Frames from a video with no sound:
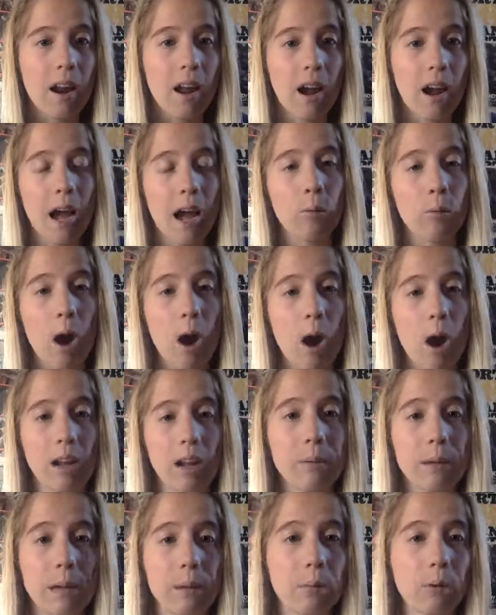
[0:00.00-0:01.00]
I want to
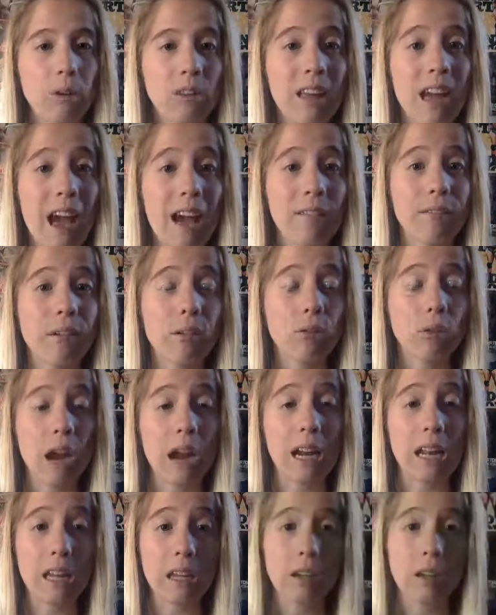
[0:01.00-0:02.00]
be able to have it
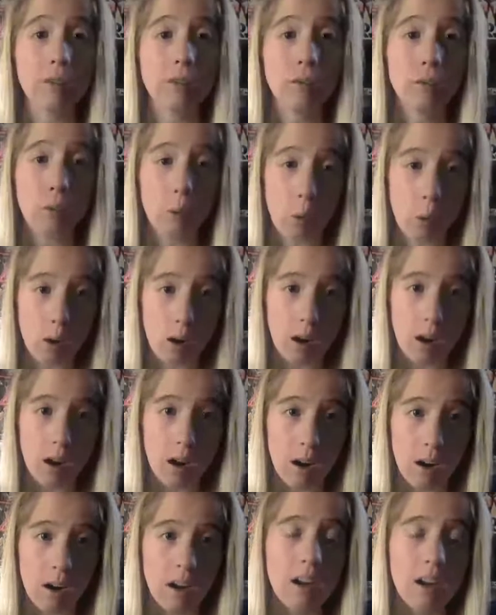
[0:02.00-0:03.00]
ready
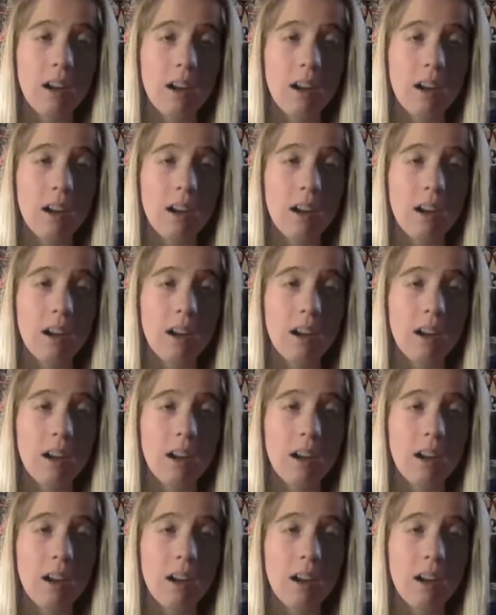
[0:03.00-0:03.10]
for